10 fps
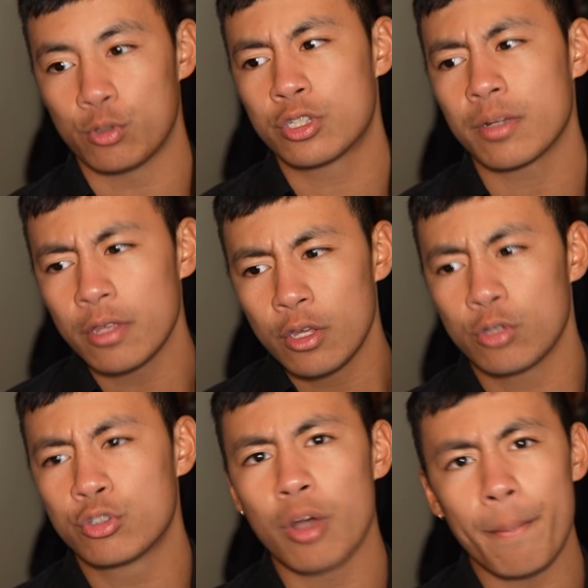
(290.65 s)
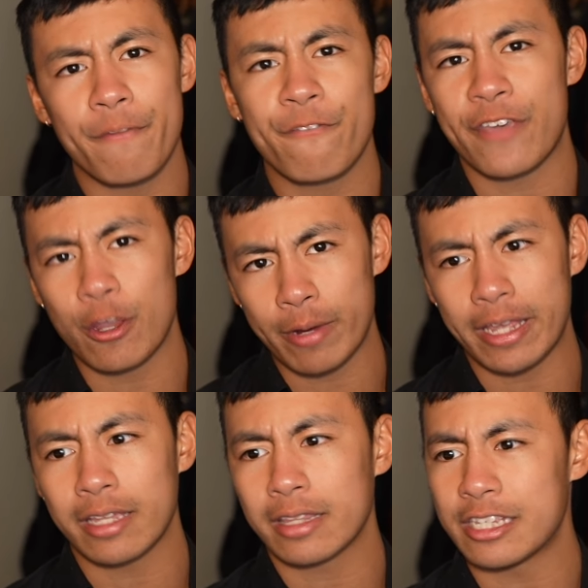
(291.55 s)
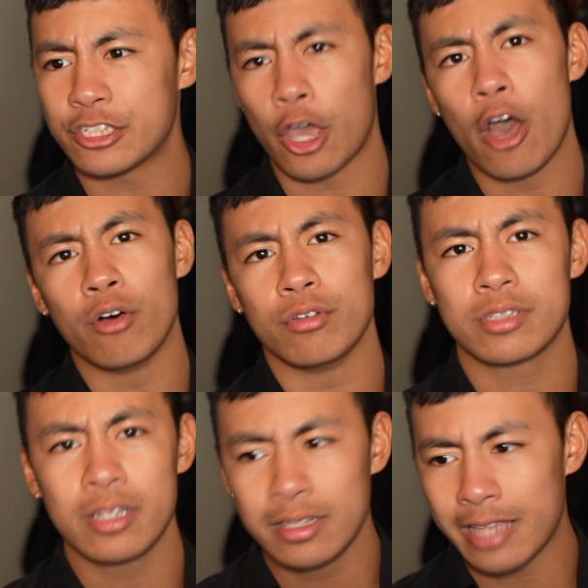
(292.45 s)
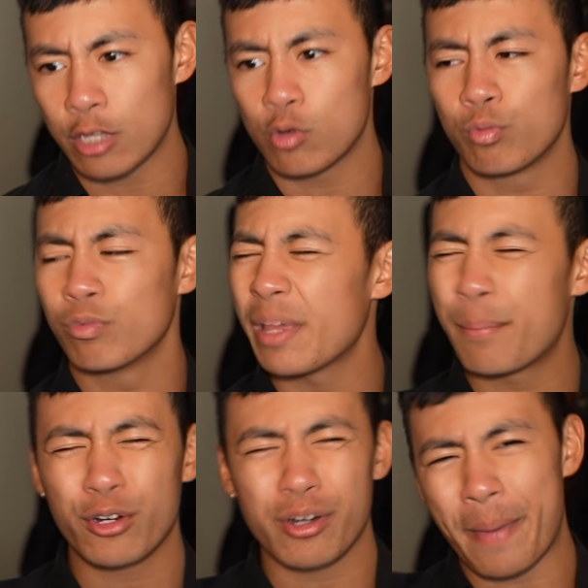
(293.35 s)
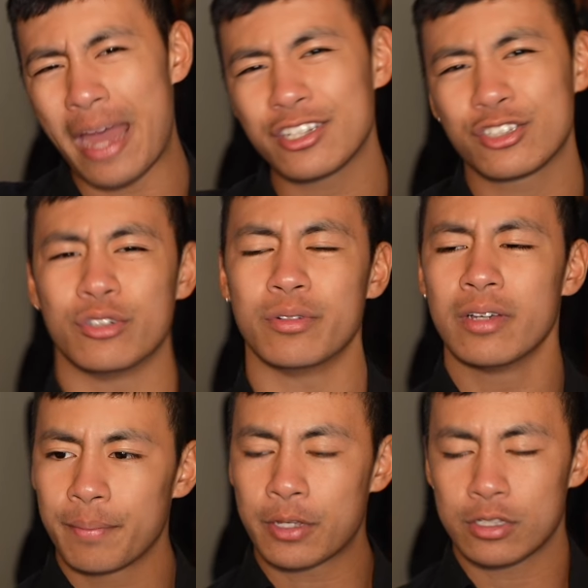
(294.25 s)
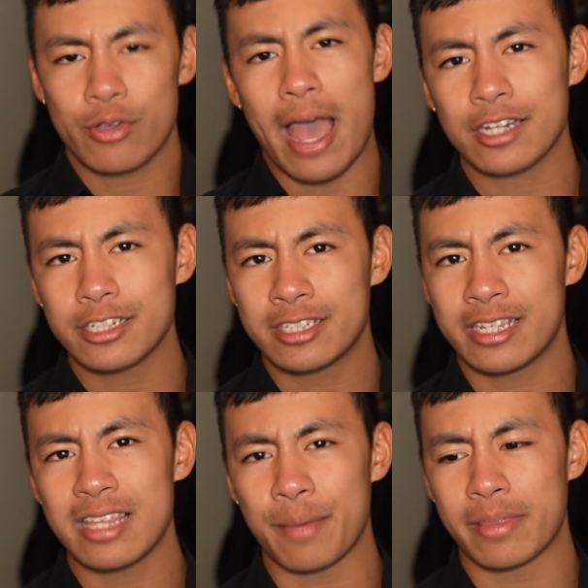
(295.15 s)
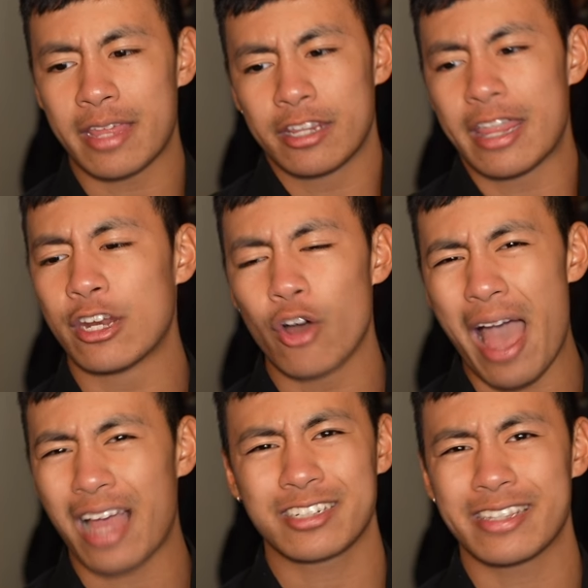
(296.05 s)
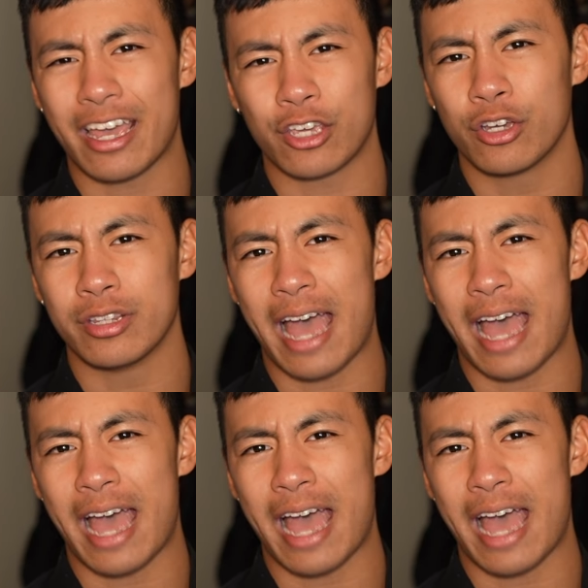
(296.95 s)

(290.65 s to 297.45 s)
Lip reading: You stop fearing these girls that you really put on a pedestal because you actually see them, but then they're not actually that good.